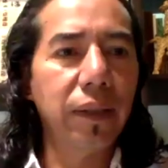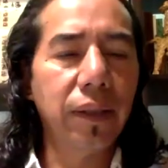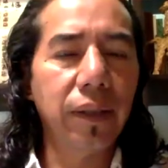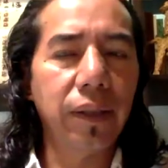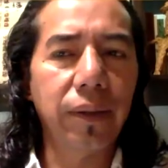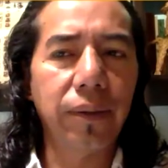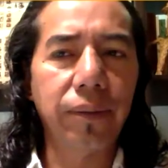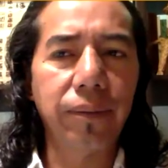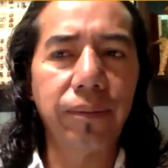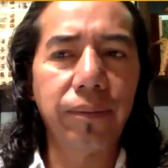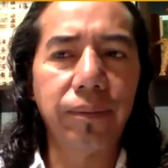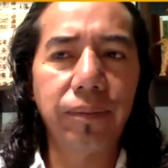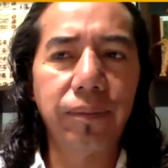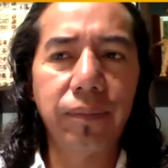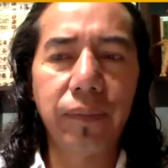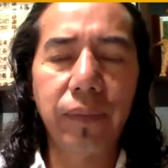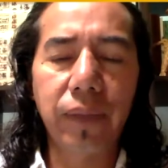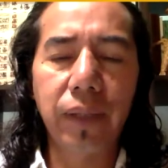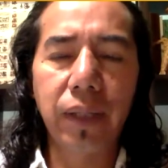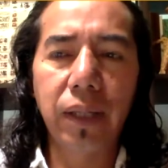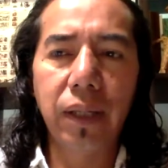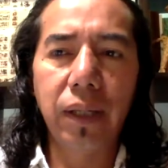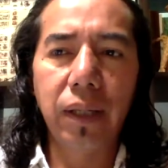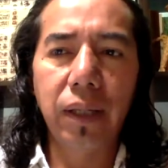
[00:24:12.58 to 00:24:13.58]
Um,
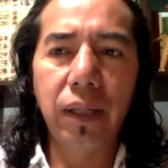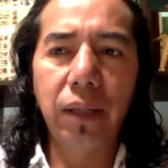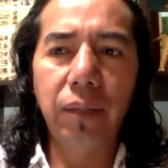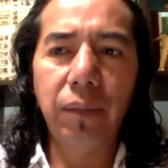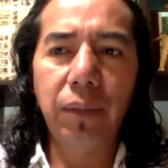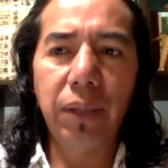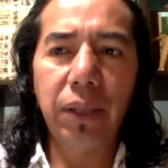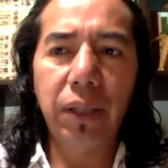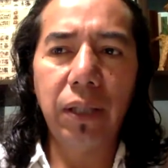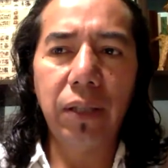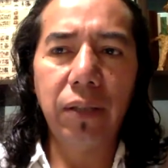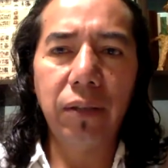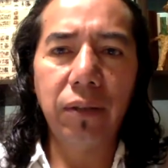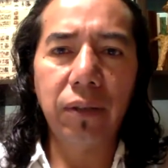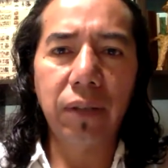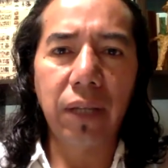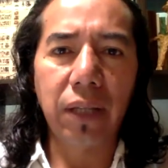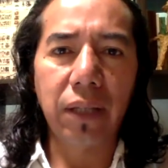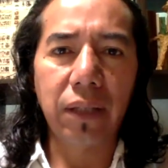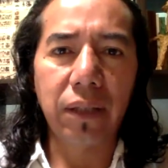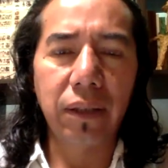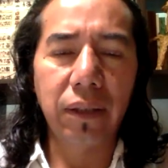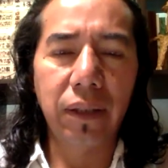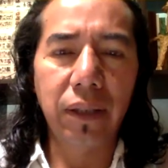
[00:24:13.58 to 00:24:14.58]
let me tell you
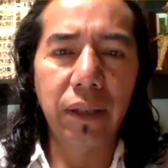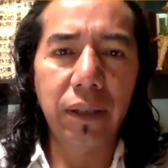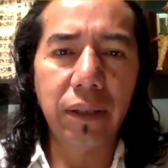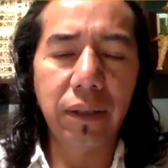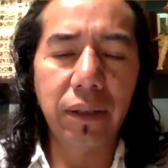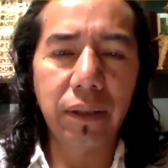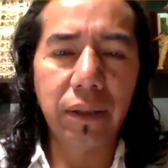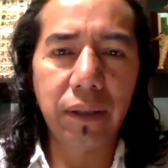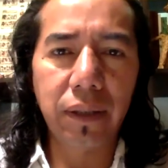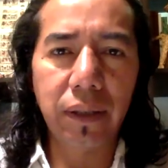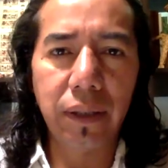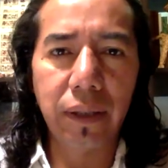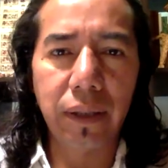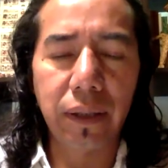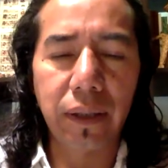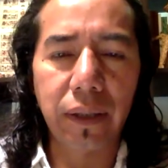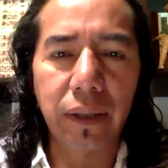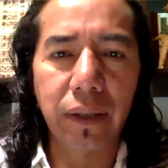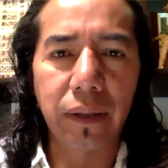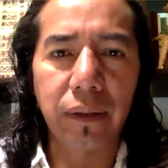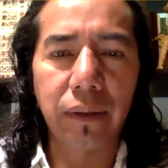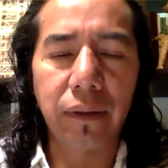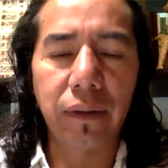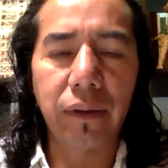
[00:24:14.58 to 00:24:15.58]
that this,
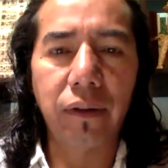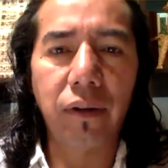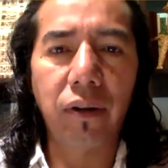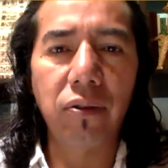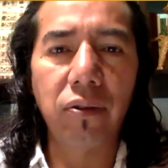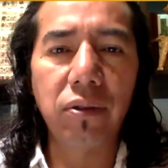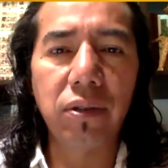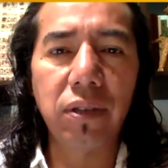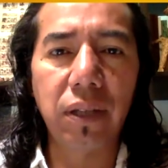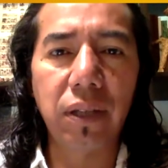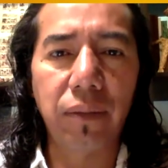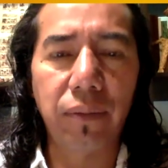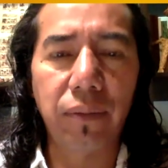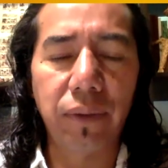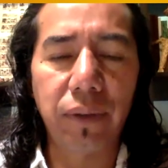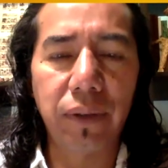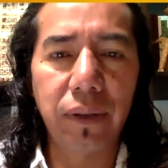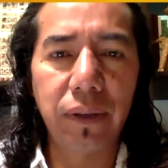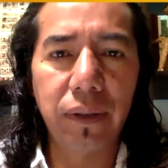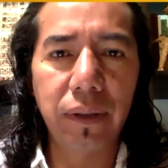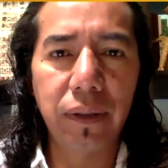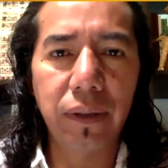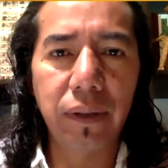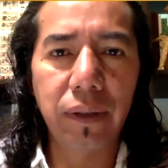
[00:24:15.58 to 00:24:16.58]
uh,
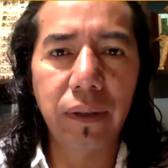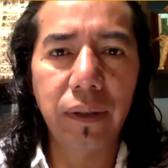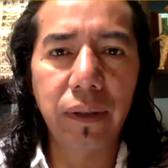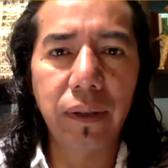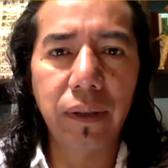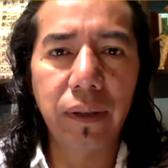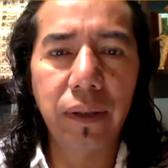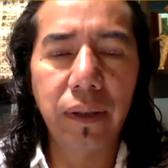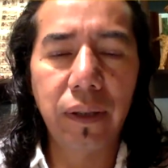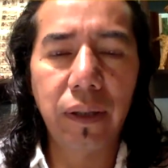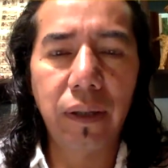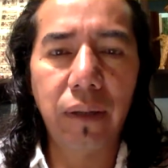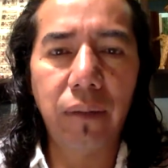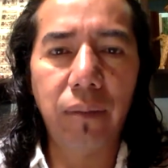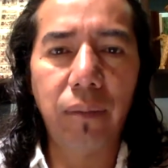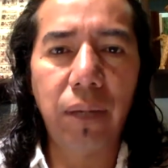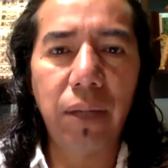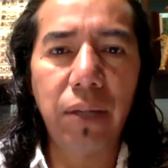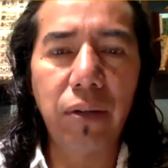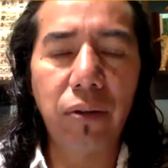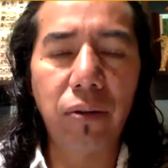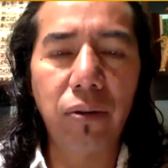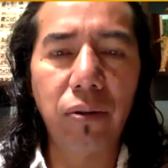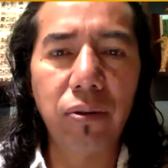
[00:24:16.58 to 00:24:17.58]
concept,
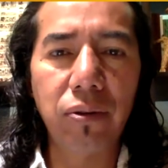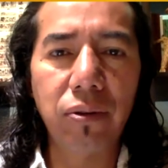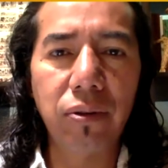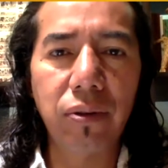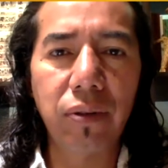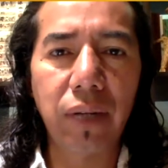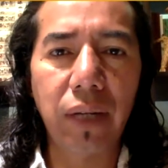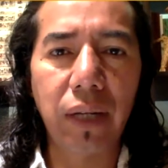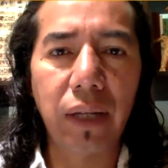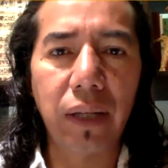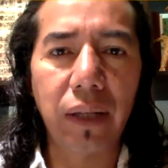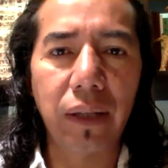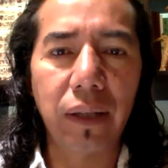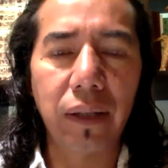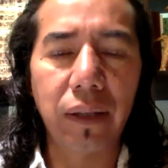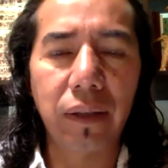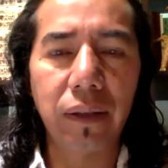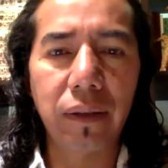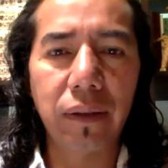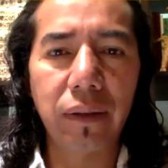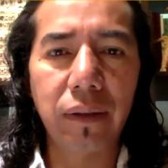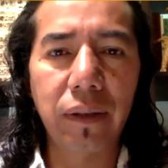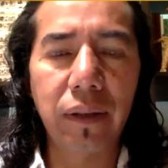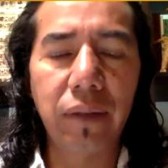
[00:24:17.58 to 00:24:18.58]
biocultural
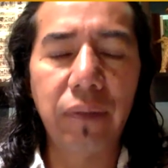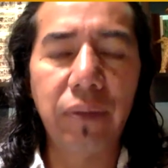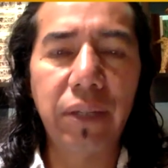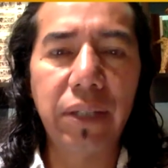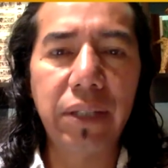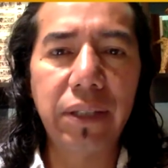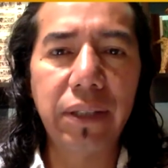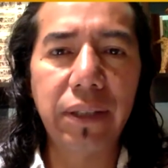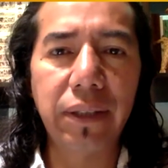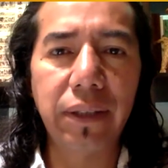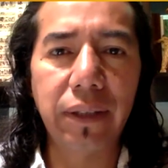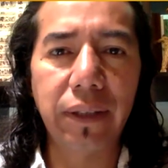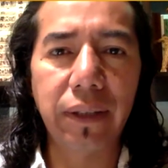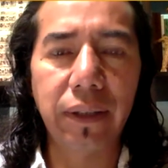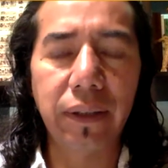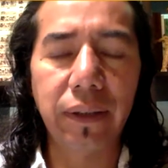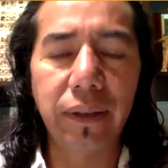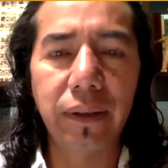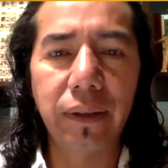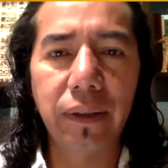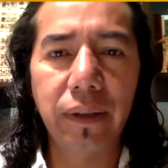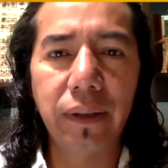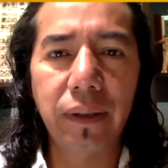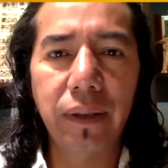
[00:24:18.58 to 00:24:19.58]
diversity,
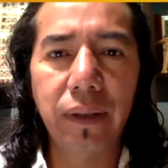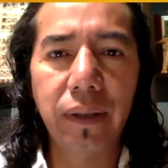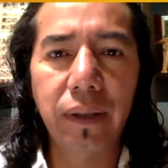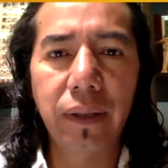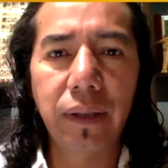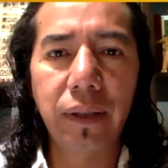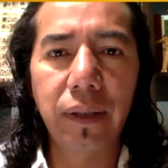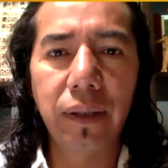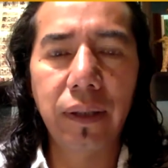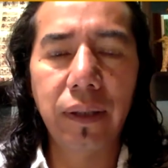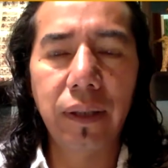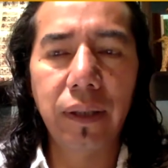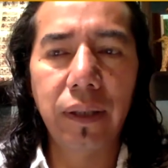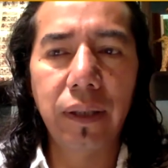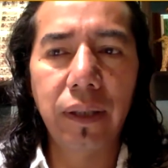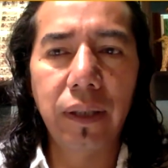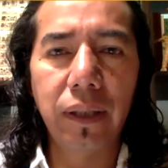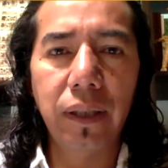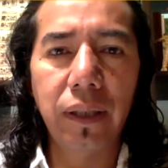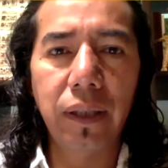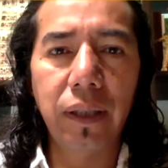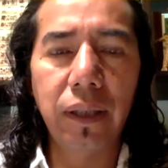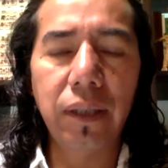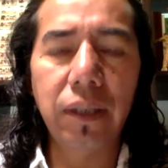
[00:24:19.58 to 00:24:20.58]

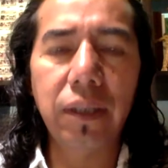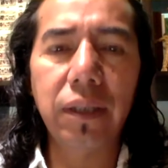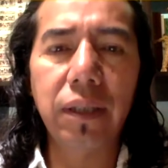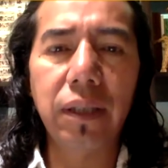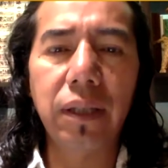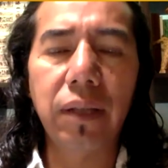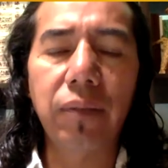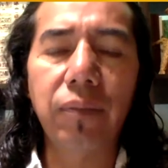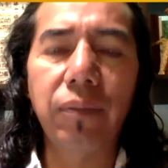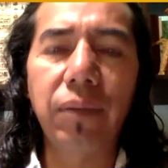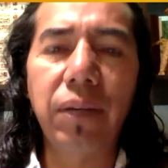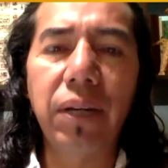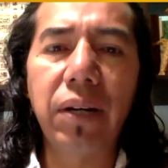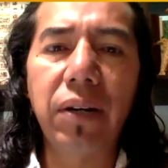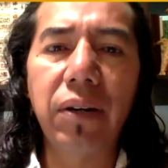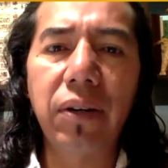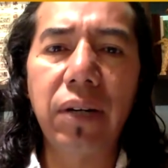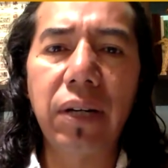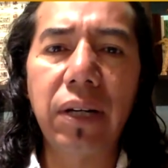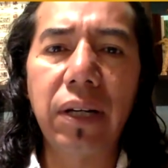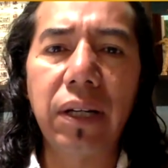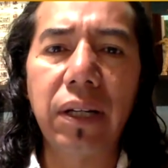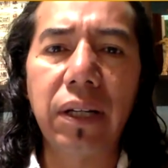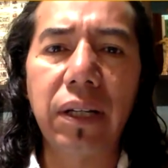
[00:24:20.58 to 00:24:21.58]
is very
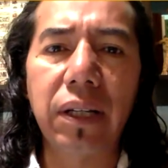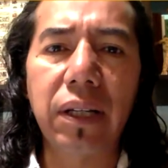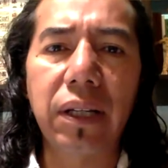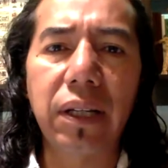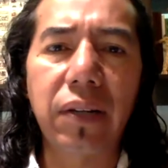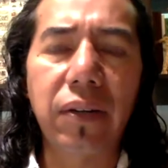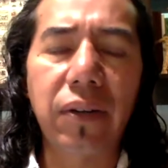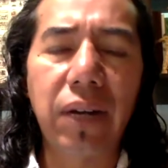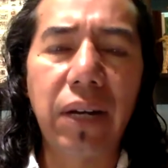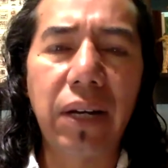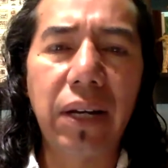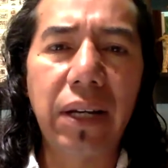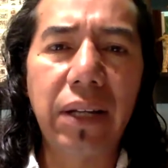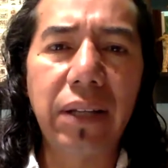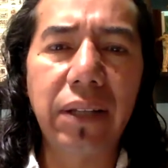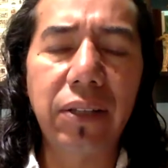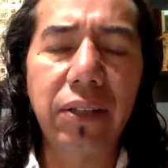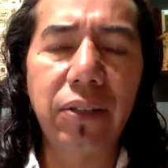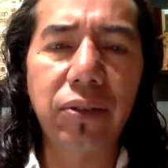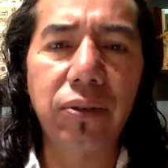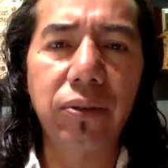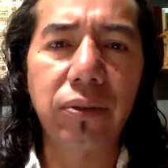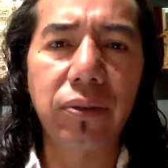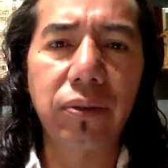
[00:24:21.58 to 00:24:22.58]
re-
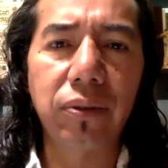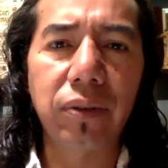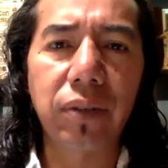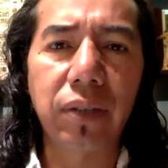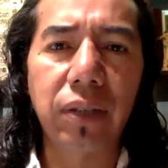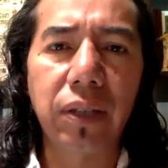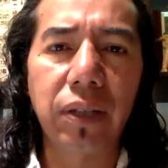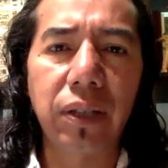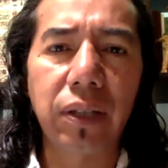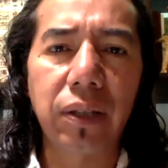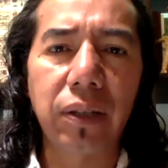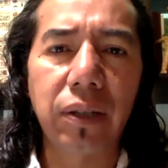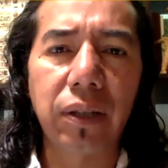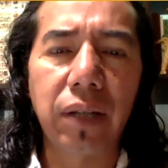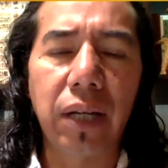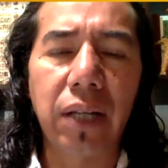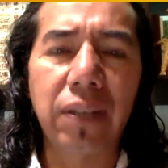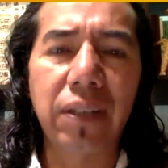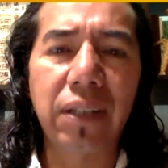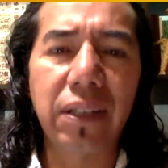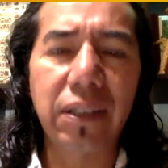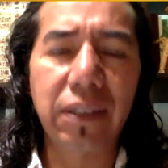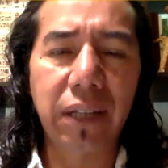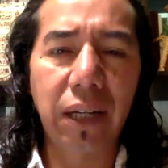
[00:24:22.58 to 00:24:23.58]
related to the
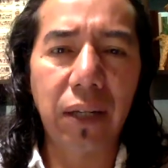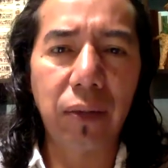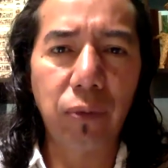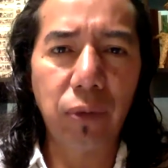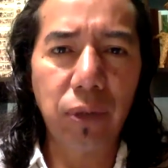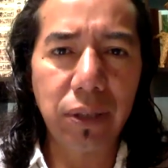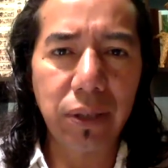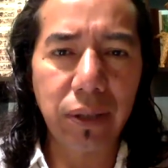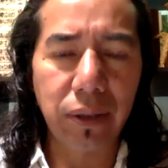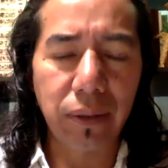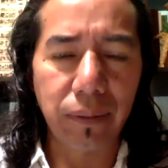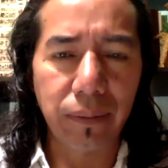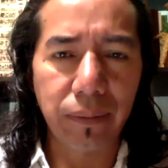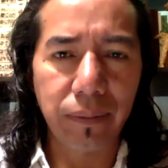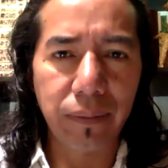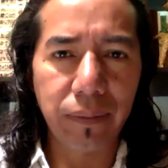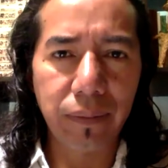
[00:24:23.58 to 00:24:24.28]
ancestral wisdom